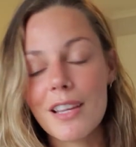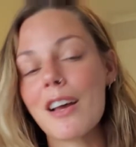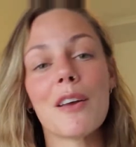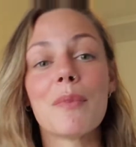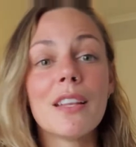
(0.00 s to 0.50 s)

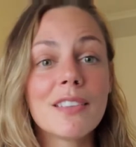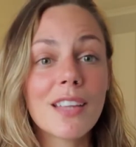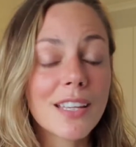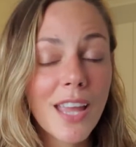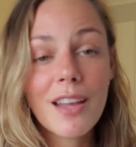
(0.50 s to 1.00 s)
And see,
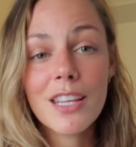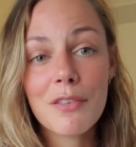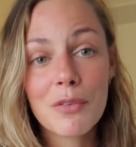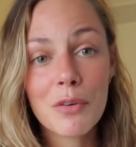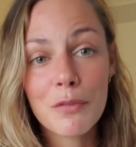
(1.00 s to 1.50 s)
I can't
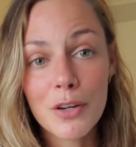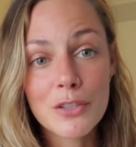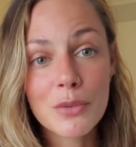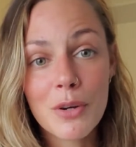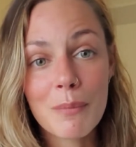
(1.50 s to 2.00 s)
even refer
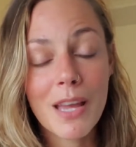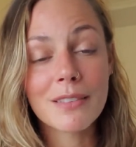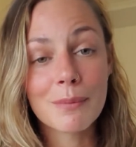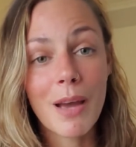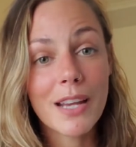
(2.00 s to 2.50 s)
to them
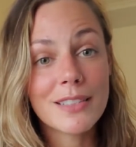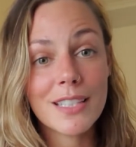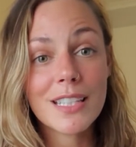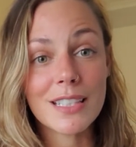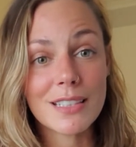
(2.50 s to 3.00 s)
as my
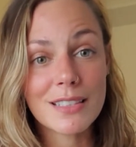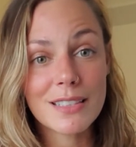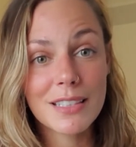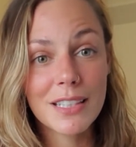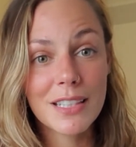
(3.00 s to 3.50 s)
tickets